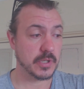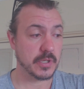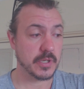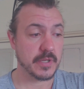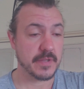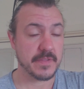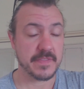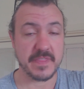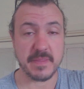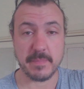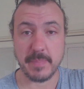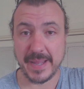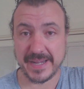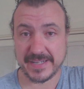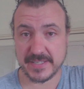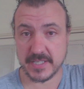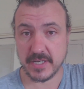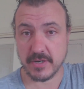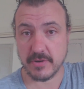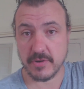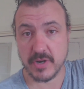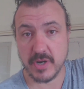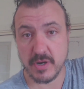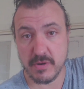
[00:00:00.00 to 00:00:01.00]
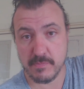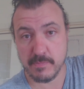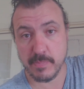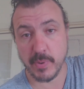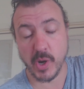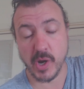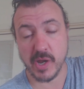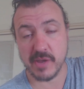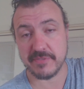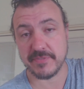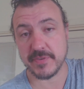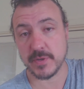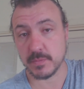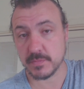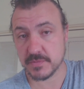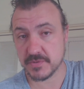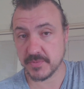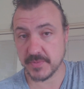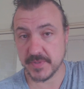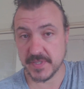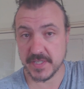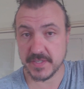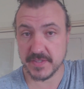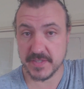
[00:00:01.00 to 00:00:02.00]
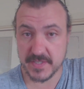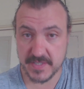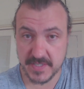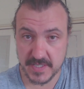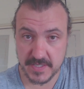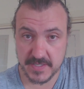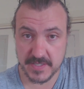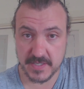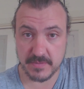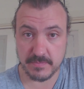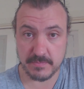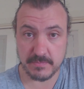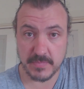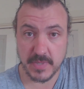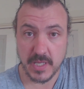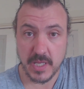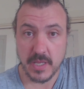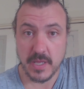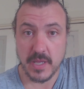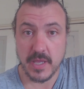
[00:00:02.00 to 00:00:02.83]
the bacteria and biofilms within the system